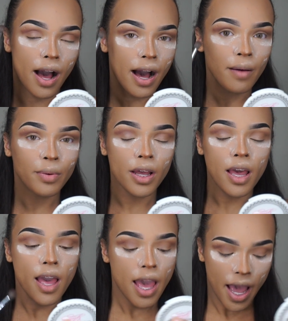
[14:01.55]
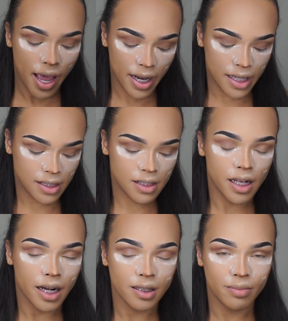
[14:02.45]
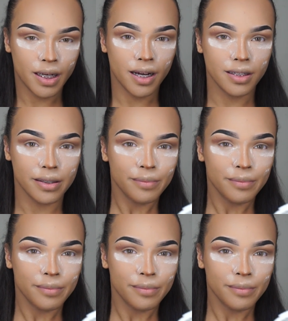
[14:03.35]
up, and it sucks because,